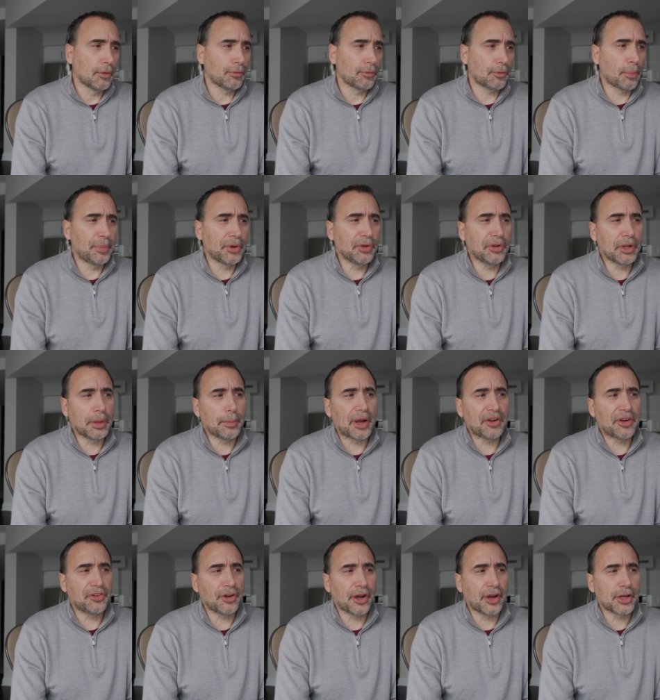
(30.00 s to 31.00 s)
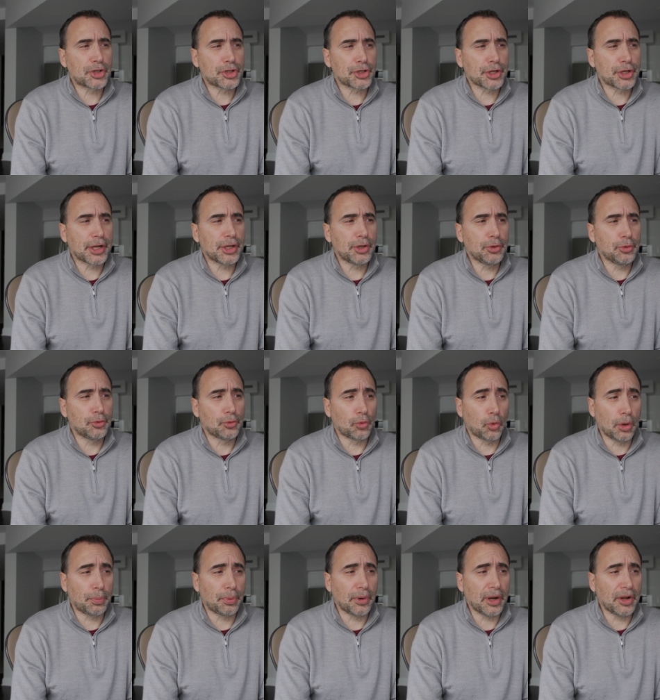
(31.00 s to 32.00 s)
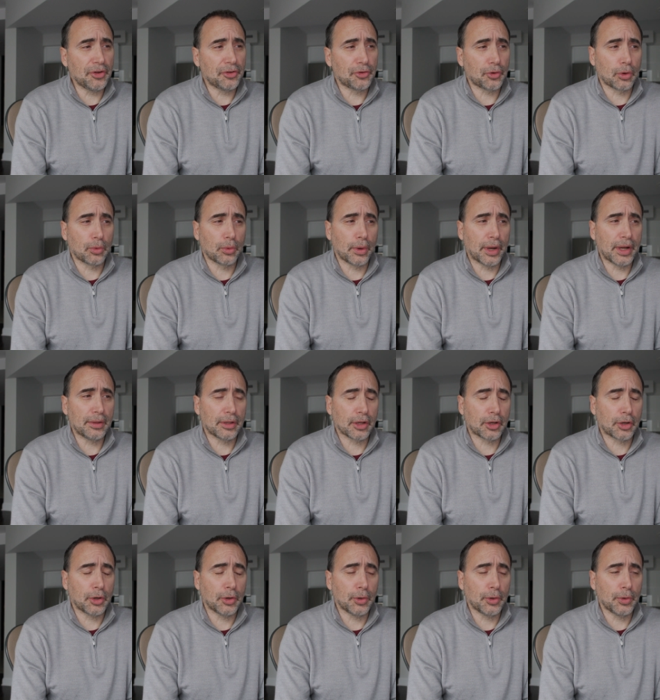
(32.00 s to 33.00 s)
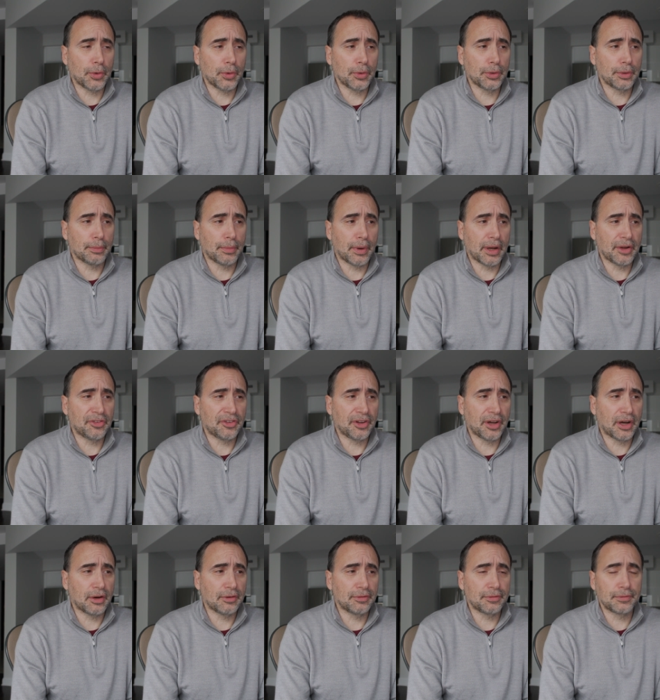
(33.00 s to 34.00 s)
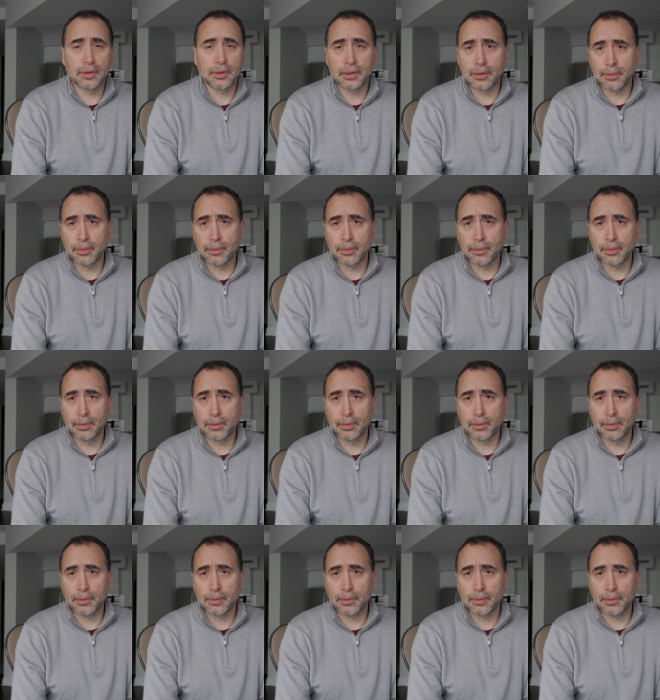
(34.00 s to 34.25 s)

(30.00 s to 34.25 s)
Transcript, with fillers: for building my site, should I use WordPress or write the code myself?